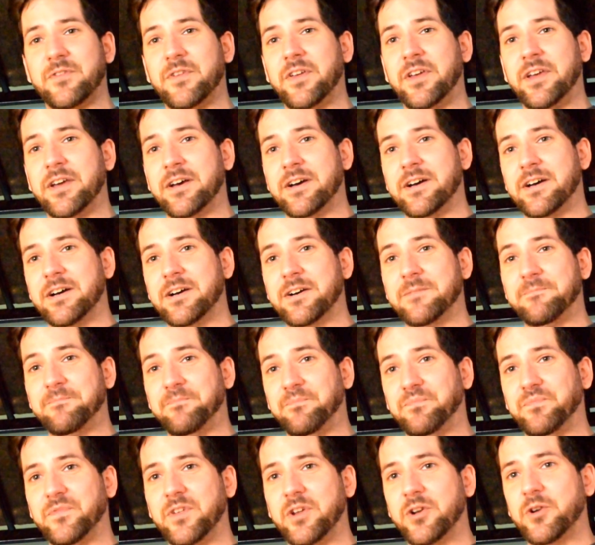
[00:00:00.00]
the,
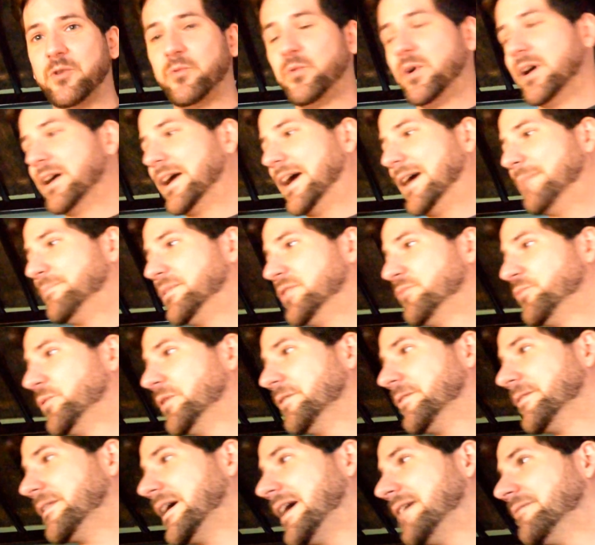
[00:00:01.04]
what happened
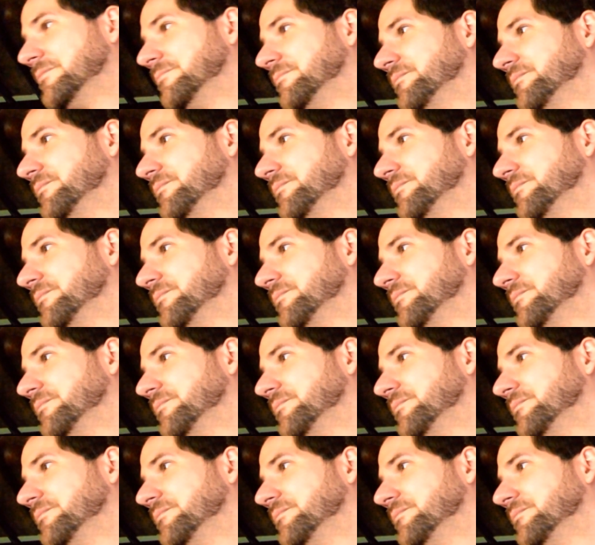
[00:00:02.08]
with that